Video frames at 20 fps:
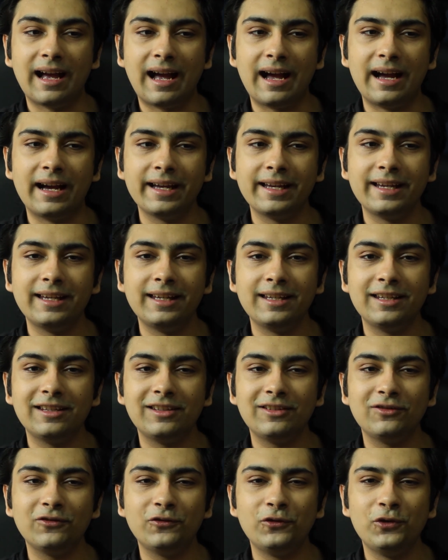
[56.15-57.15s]
I
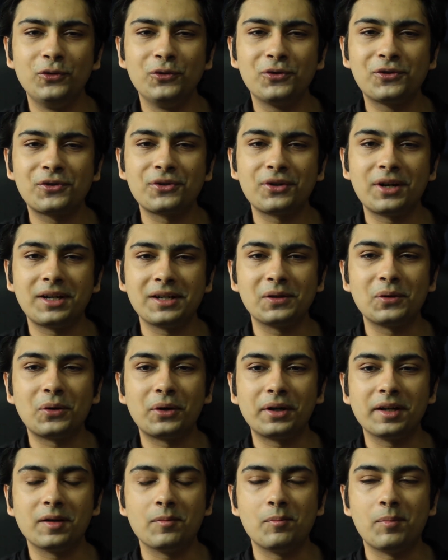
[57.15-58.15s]
used to write a
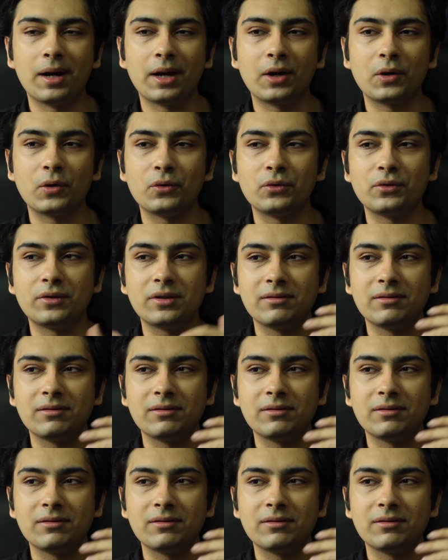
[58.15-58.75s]
lot about